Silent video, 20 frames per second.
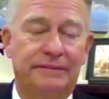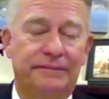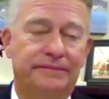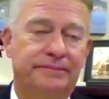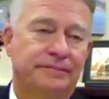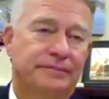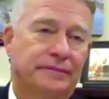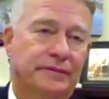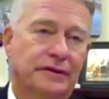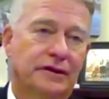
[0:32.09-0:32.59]

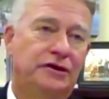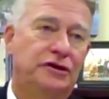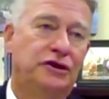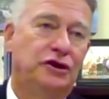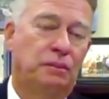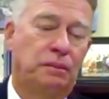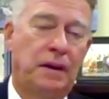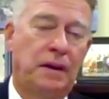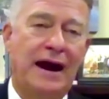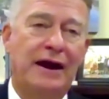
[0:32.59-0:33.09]
And,
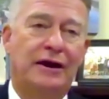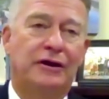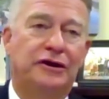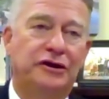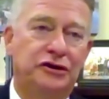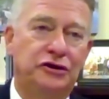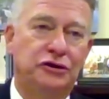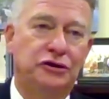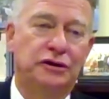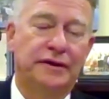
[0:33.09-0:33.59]
you
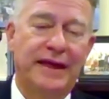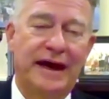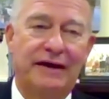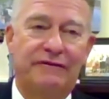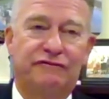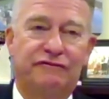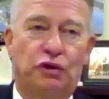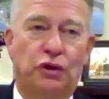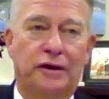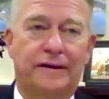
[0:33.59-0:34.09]
know, prior to
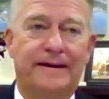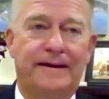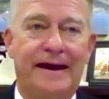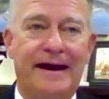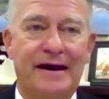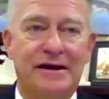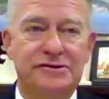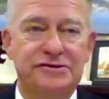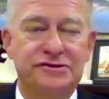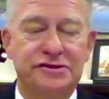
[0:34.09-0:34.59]
doing that
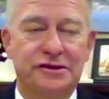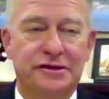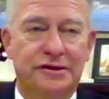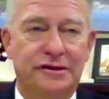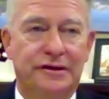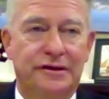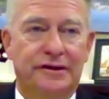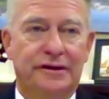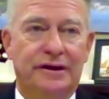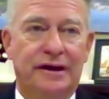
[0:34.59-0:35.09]

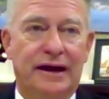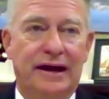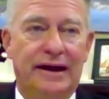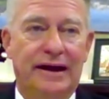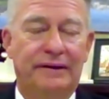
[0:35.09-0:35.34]
forecast,